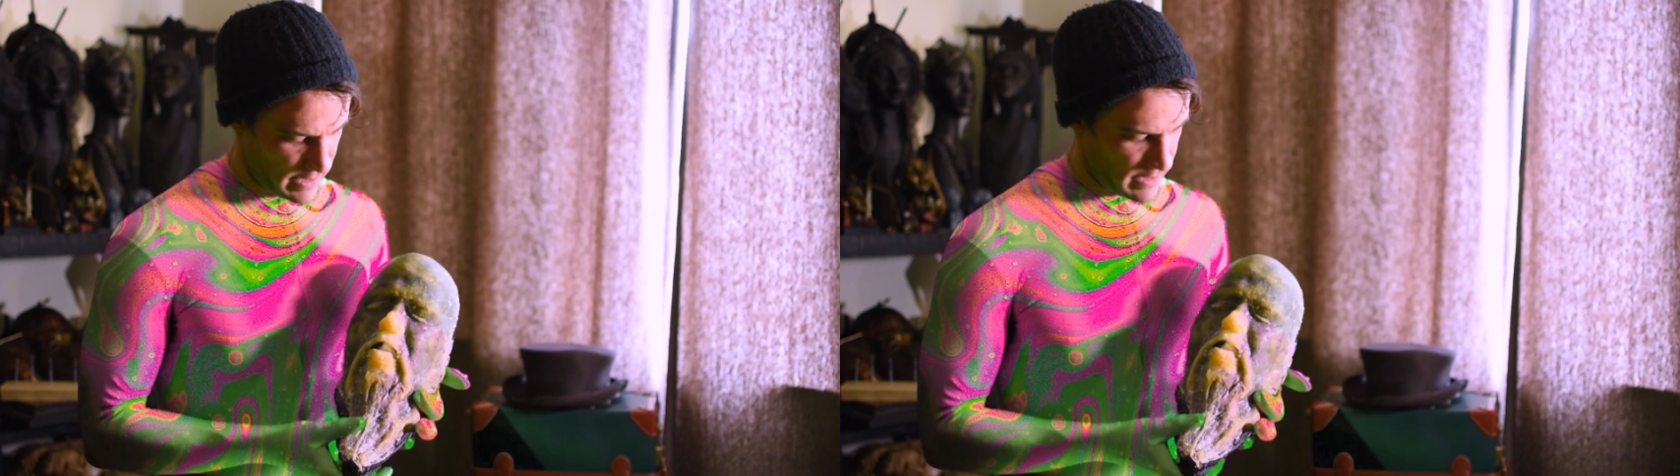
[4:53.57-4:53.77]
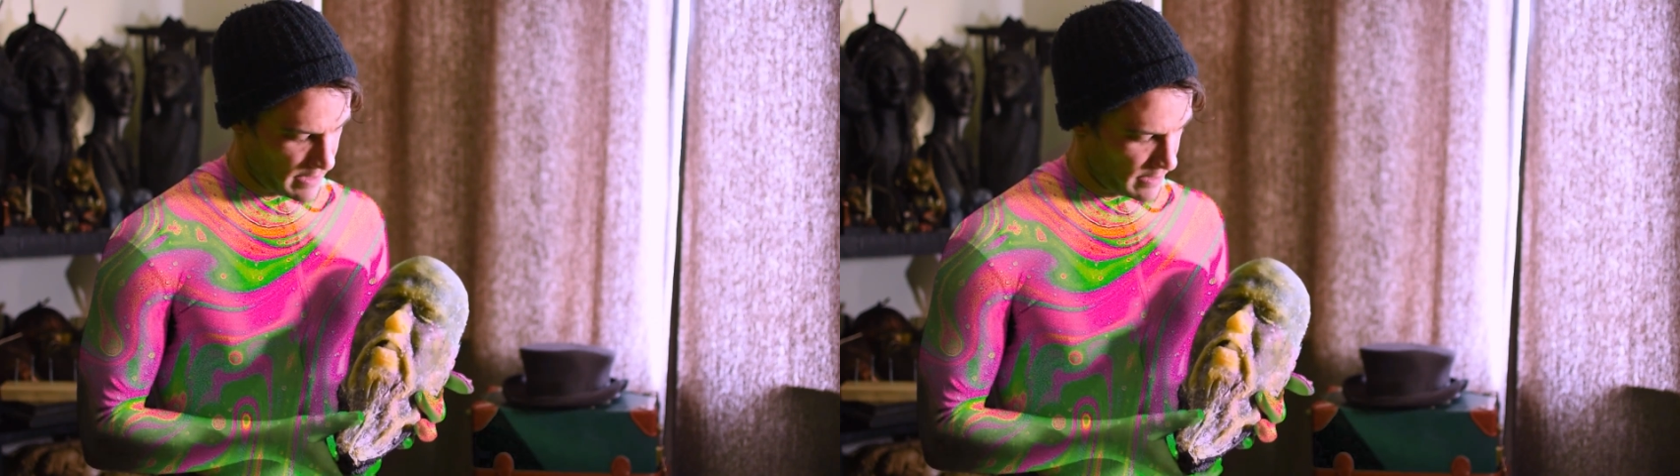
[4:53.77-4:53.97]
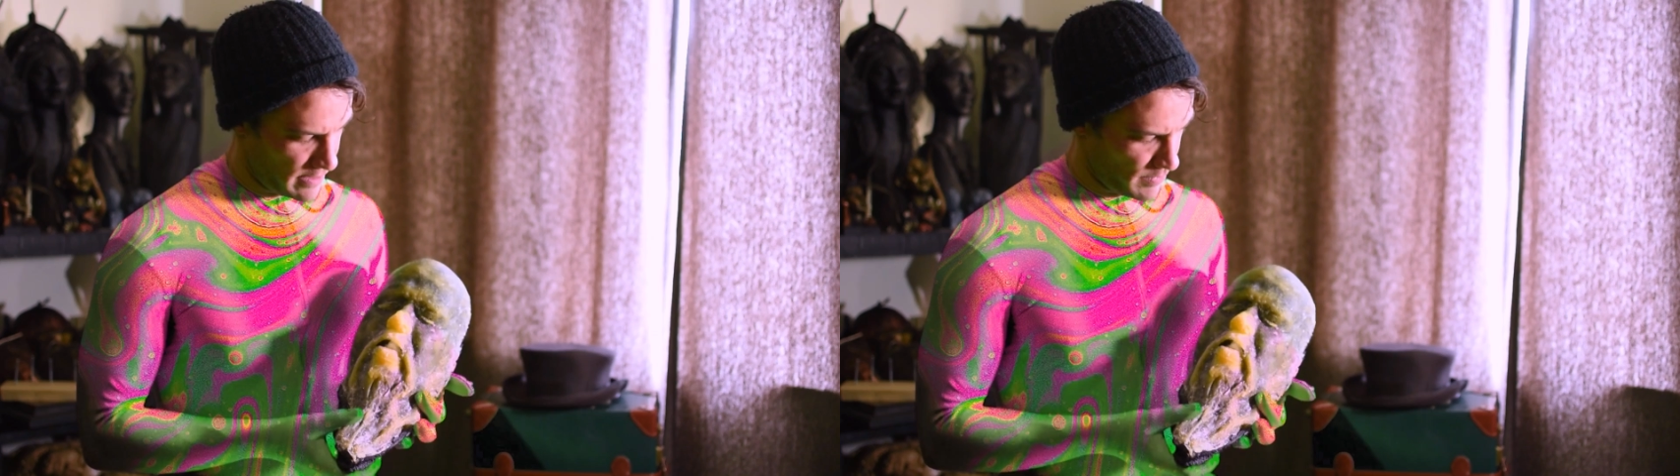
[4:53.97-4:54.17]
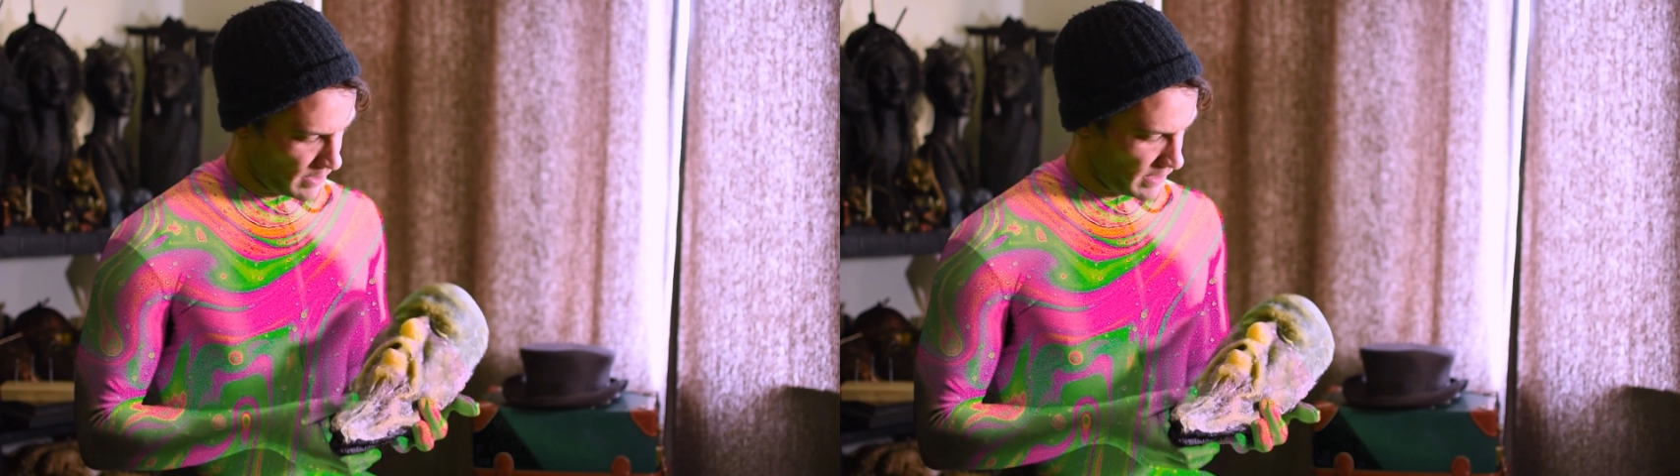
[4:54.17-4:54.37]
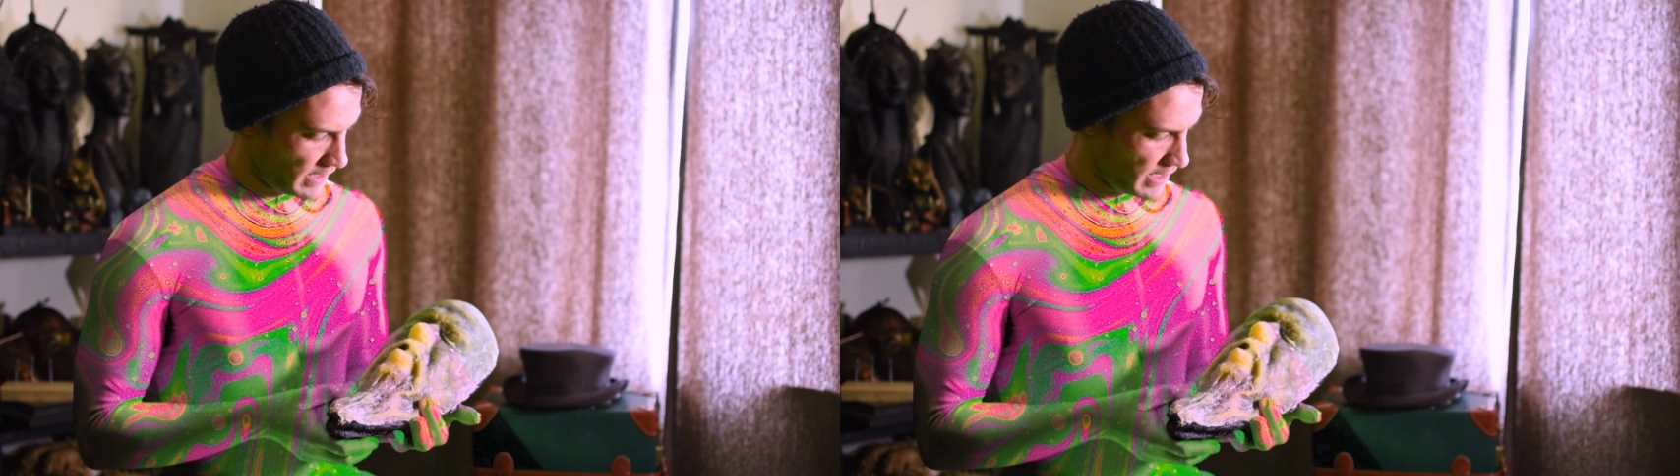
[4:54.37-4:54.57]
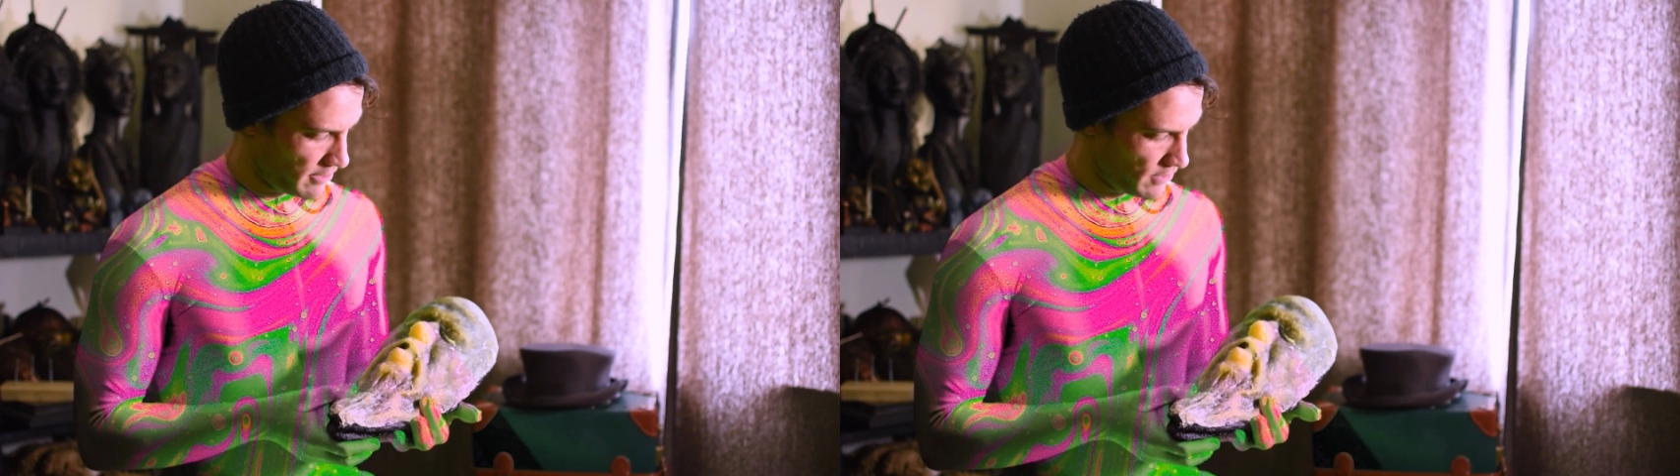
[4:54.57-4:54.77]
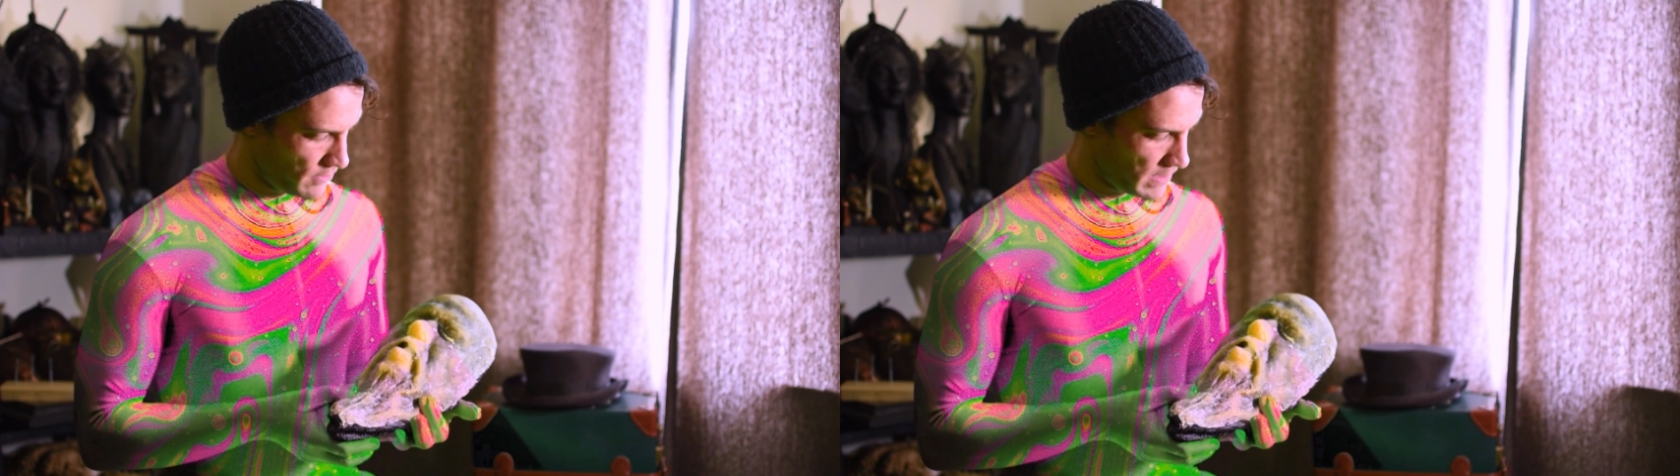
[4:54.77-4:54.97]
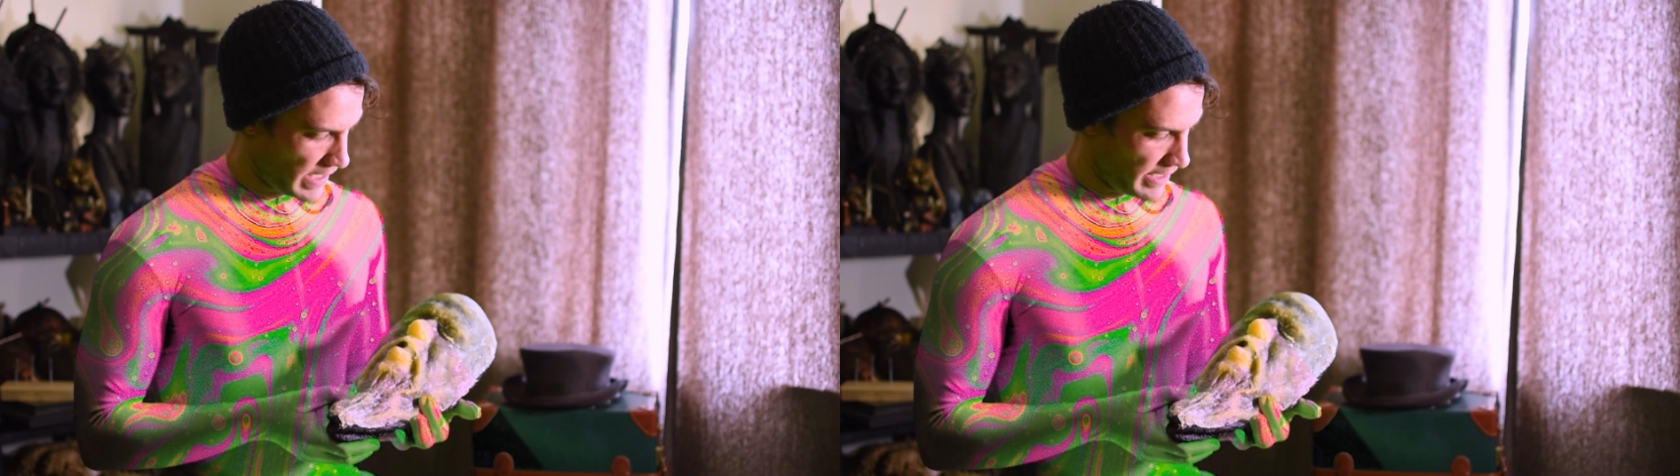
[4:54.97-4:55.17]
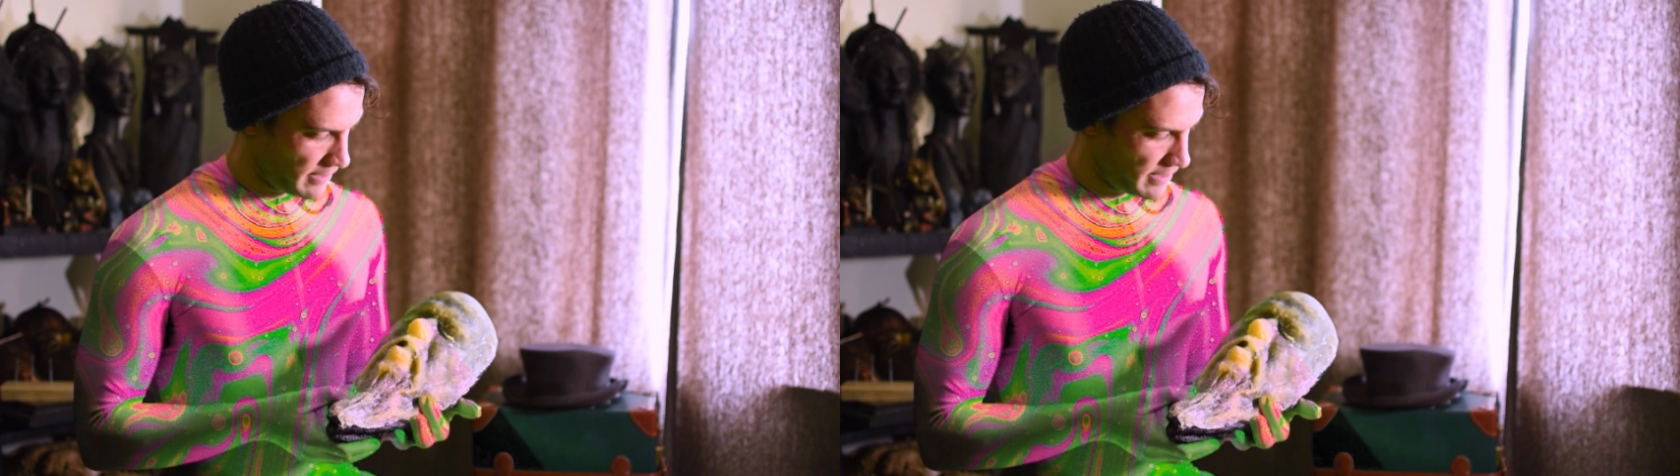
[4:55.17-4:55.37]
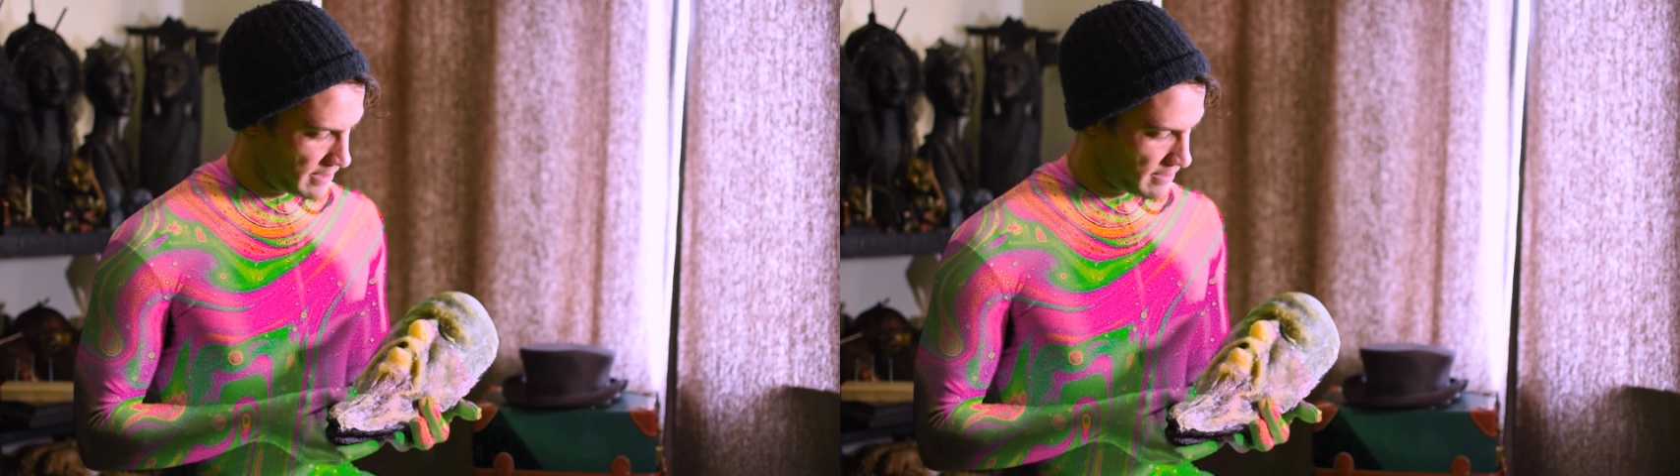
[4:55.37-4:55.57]
and cut those
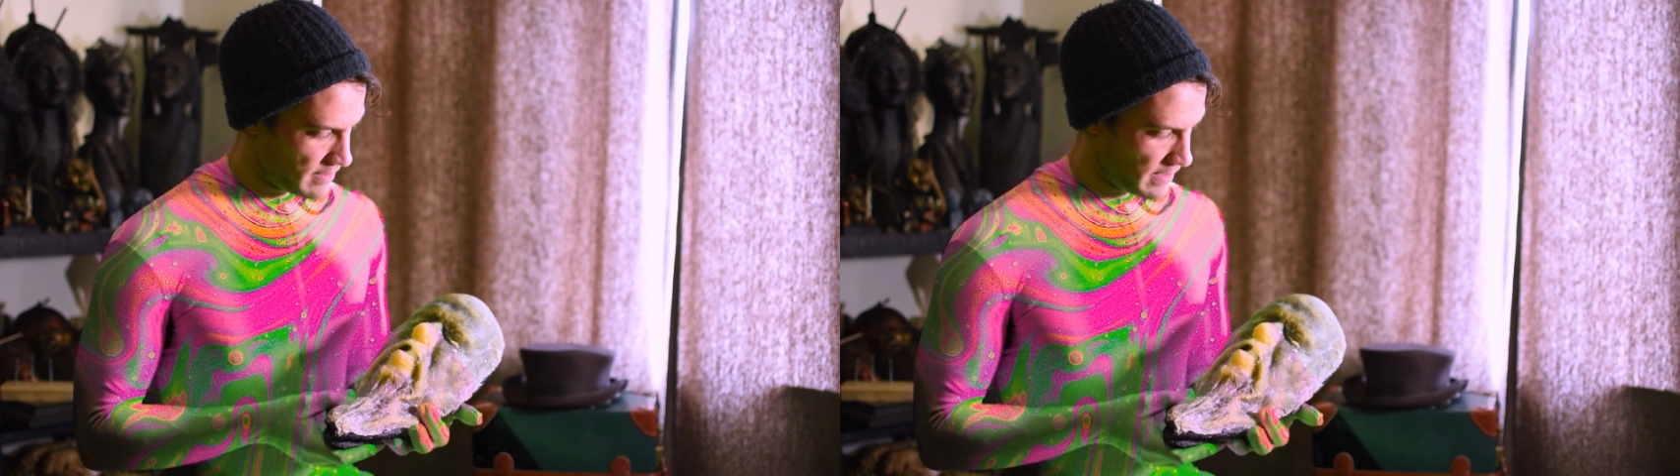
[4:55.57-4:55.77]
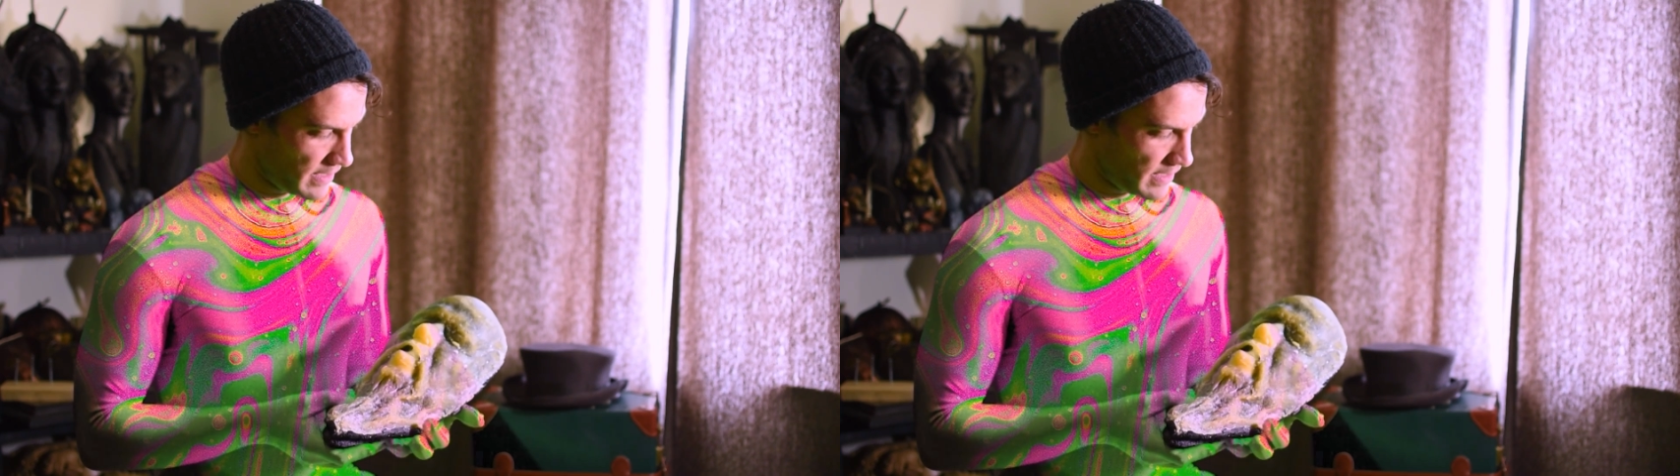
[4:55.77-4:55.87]
eyelids,